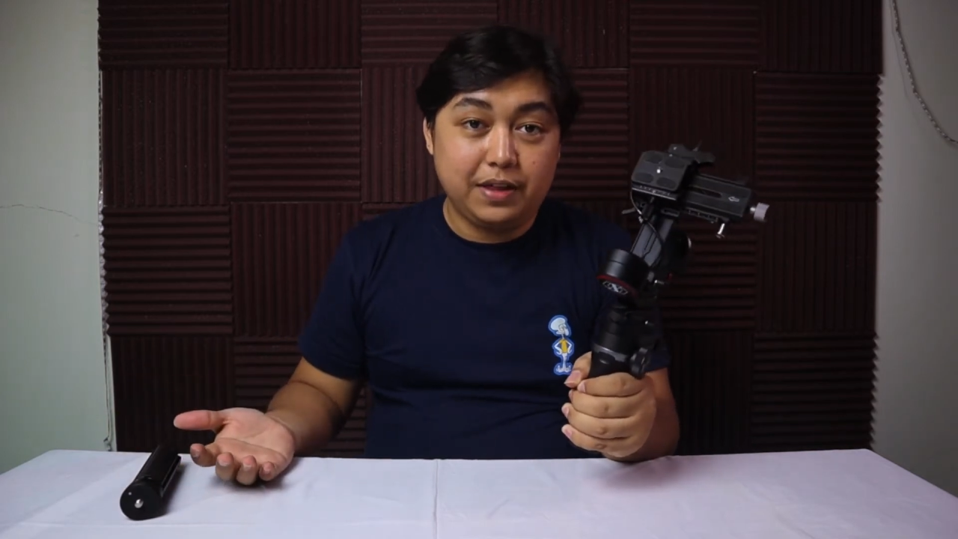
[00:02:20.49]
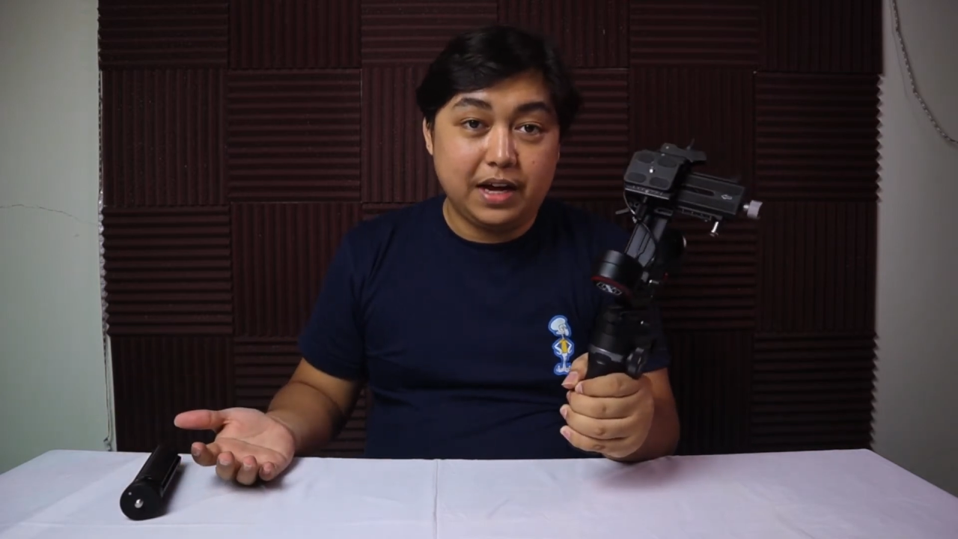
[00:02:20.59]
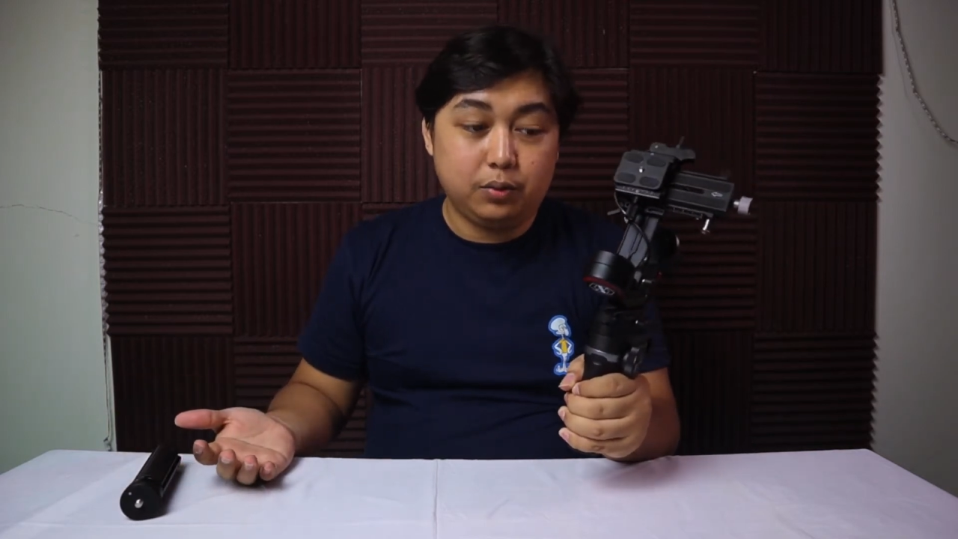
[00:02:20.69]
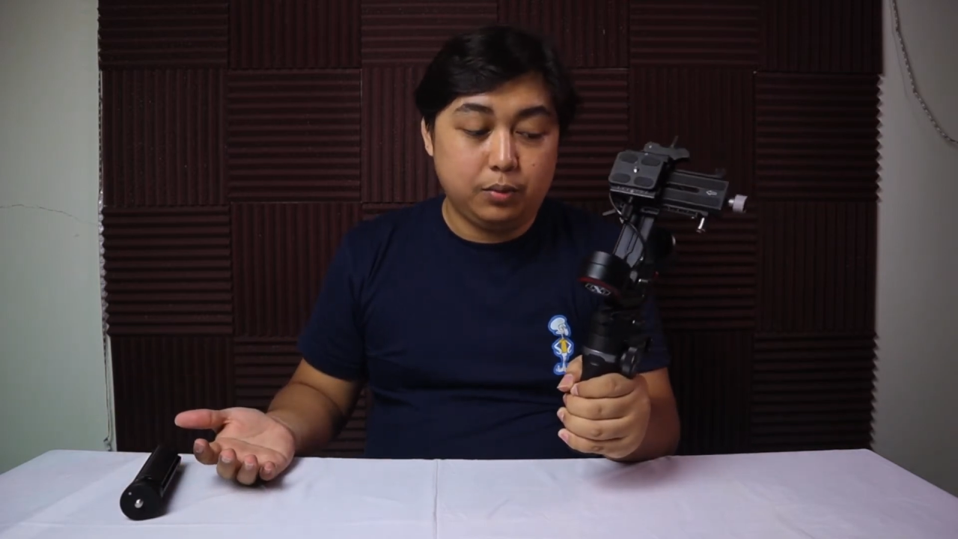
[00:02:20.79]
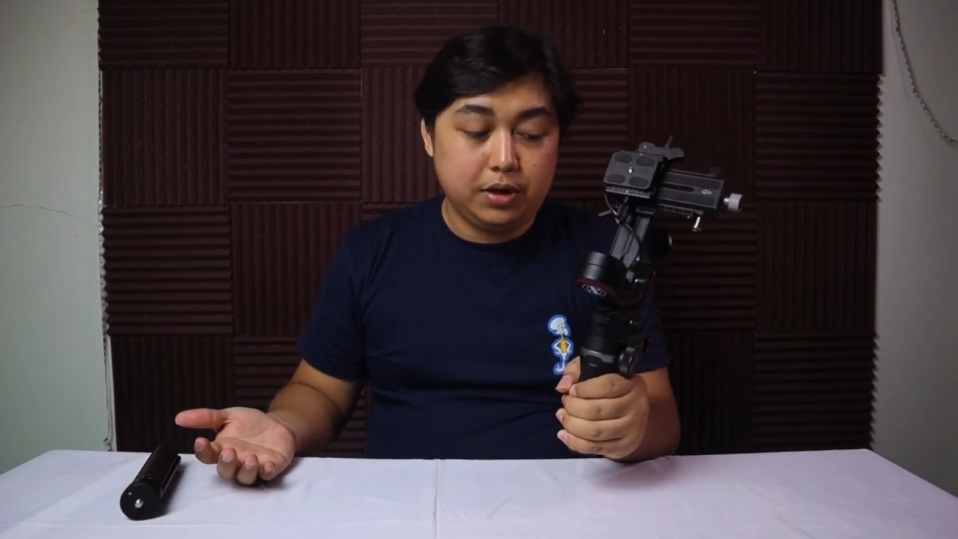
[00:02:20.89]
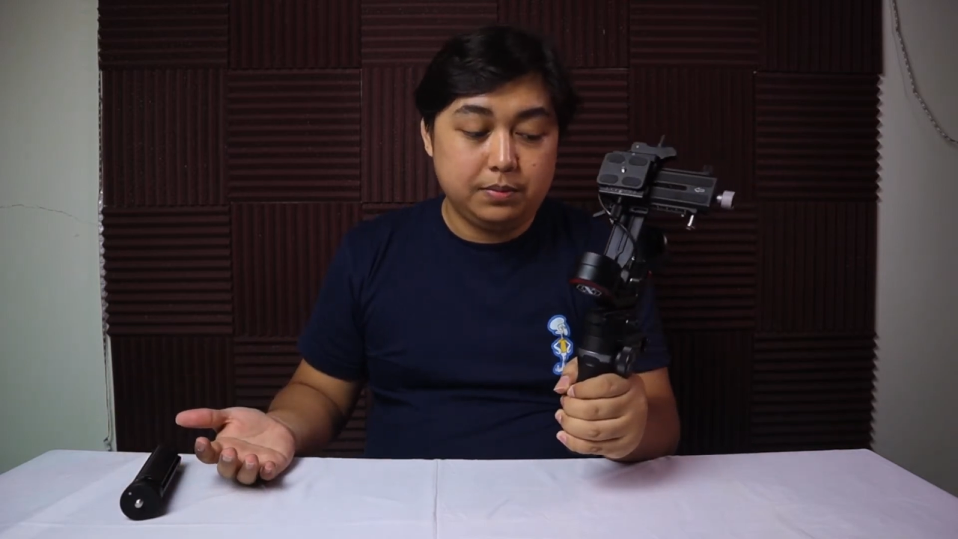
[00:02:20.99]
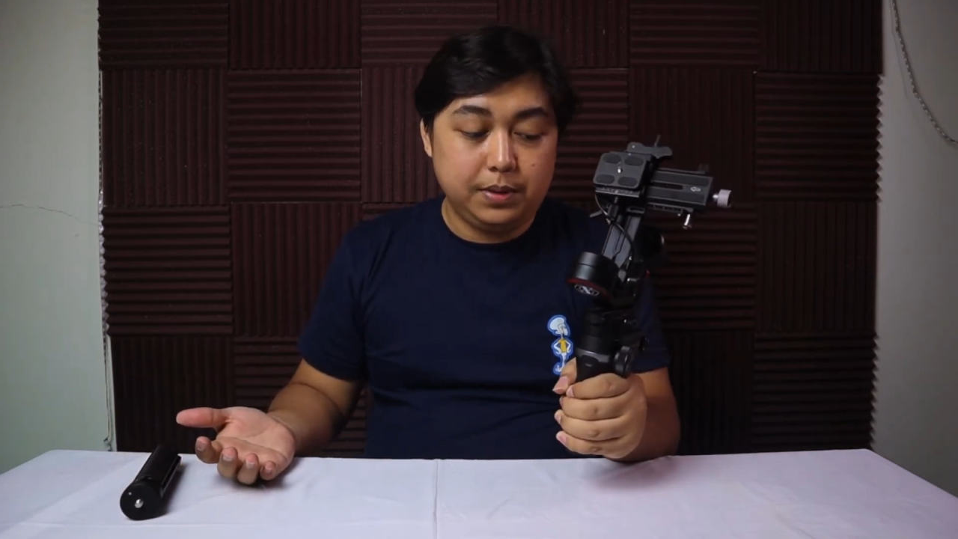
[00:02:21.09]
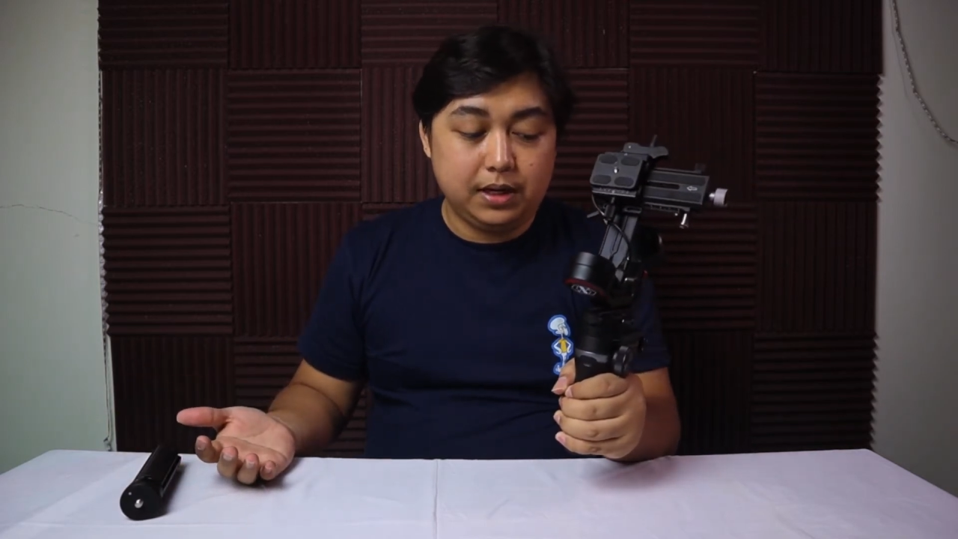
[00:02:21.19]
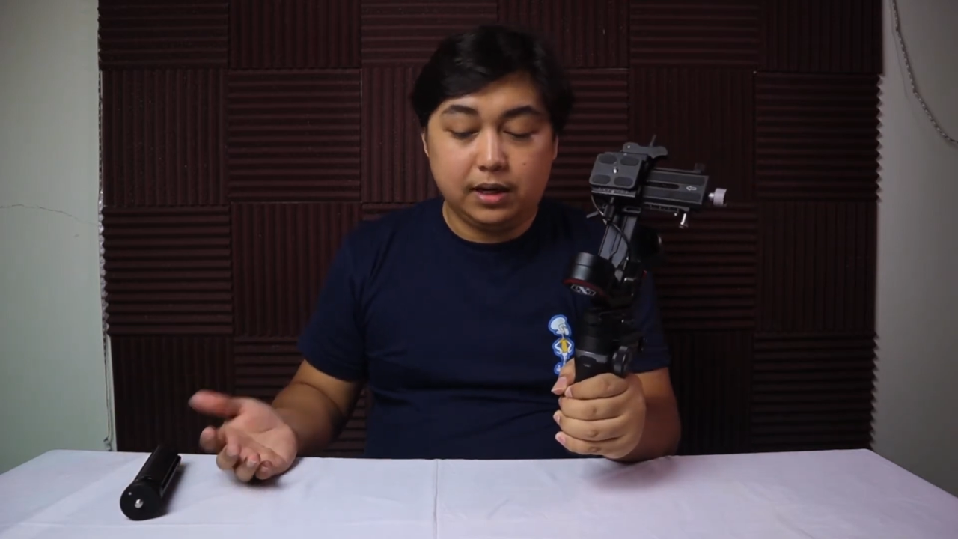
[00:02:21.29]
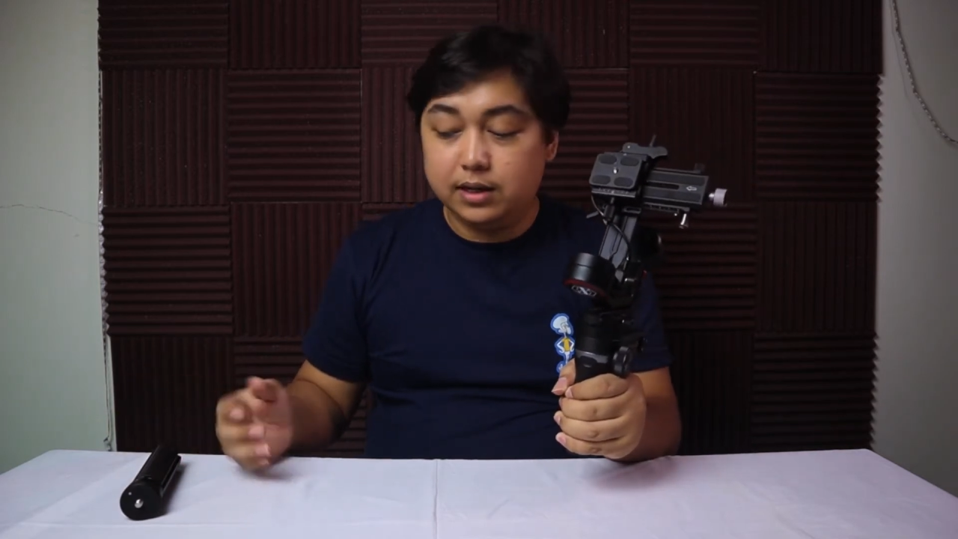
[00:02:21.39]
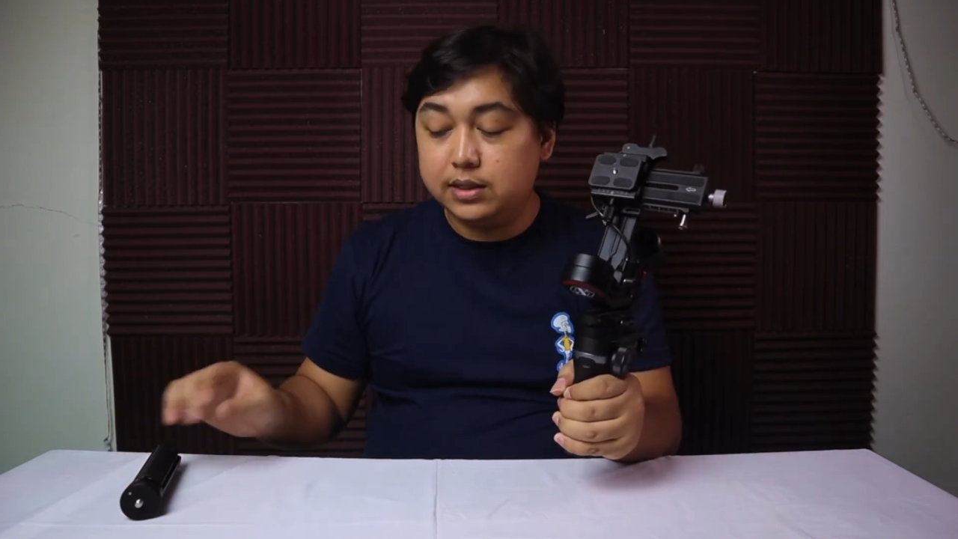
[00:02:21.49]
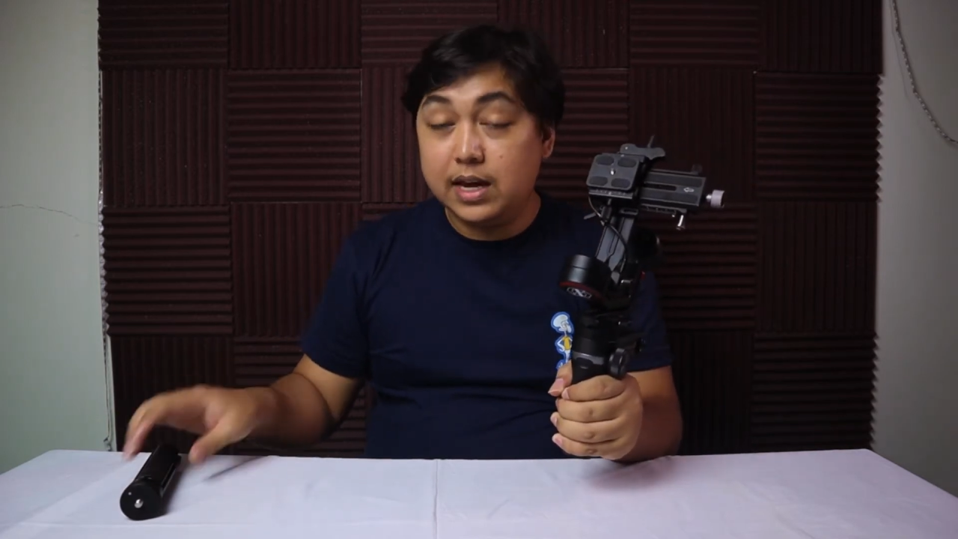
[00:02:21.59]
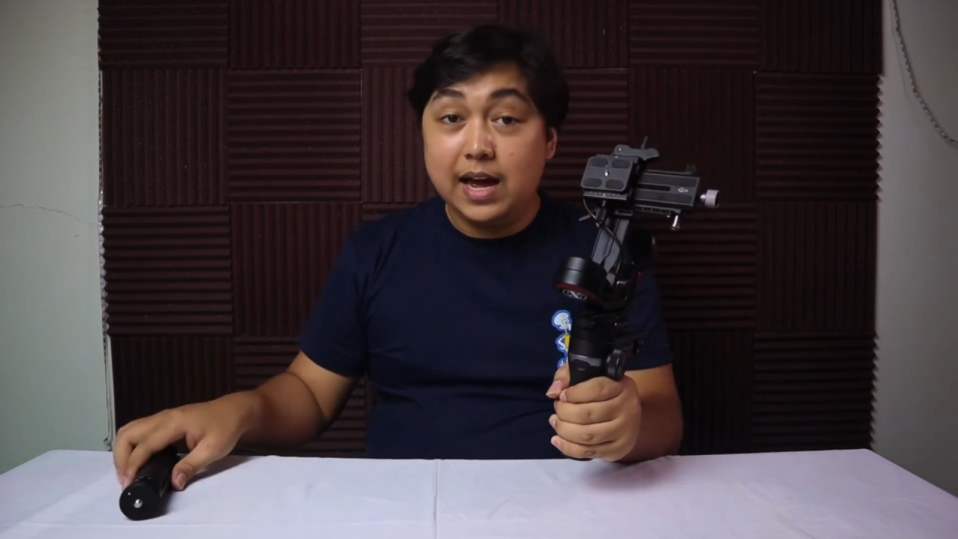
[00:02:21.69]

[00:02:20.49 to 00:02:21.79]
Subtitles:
that was because